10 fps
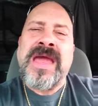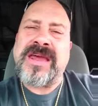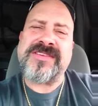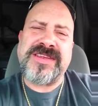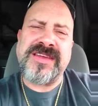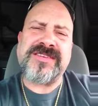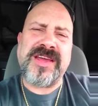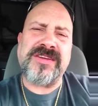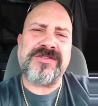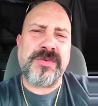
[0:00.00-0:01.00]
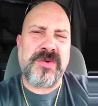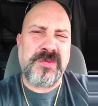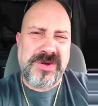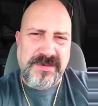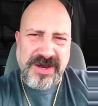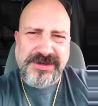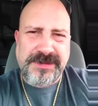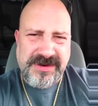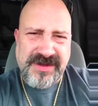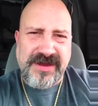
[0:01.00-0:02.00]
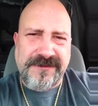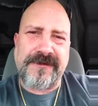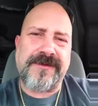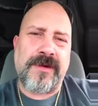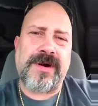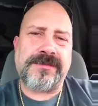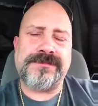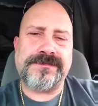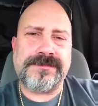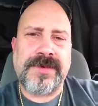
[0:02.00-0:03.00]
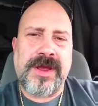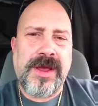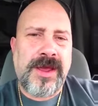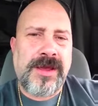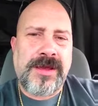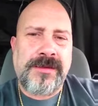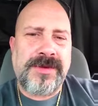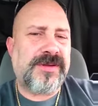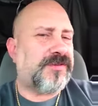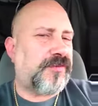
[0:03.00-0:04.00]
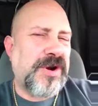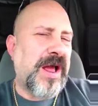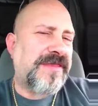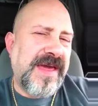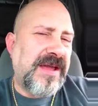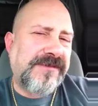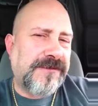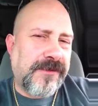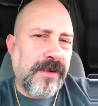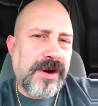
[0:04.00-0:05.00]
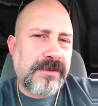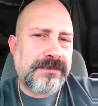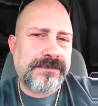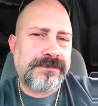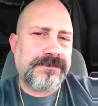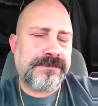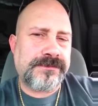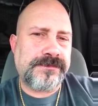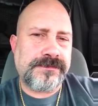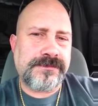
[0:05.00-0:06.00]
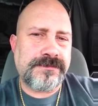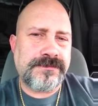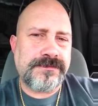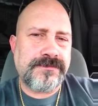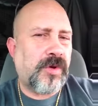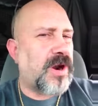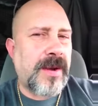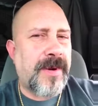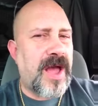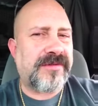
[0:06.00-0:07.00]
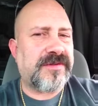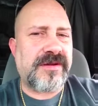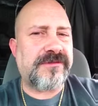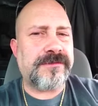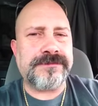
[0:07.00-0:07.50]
It's these things we must be thankful for. Because if we're not thankful for it, we're not positive.